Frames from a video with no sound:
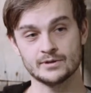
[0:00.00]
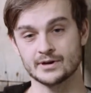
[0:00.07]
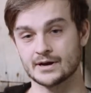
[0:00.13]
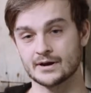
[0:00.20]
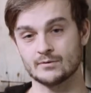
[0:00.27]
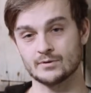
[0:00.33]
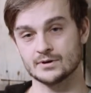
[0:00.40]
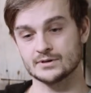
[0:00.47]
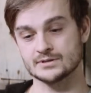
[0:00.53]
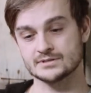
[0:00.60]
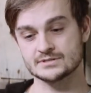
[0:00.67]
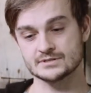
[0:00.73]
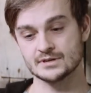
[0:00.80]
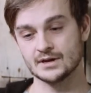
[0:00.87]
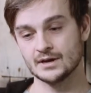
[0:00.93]
that I
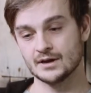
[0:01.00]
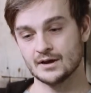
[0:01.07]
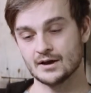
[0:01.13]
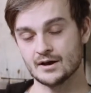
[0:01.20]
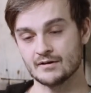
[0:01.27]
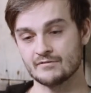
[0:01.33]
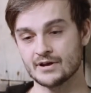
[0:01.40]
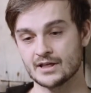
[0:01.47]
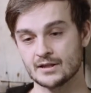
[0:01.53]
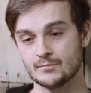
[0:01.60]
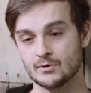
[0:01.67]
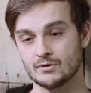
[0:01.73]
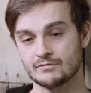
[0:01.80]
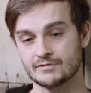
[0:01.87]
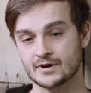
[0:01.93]
was
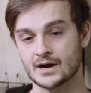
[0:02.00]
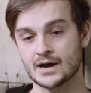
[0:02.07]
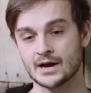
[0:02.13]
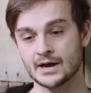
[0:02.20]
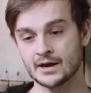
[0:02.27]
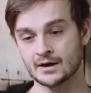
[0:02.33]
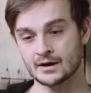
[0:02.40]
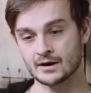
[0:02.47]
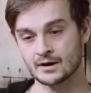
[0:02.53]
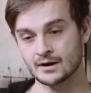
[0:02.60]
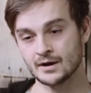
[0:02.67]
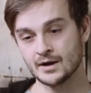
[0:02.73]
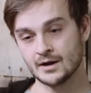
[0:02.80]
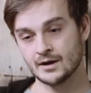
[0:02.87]
available for hire.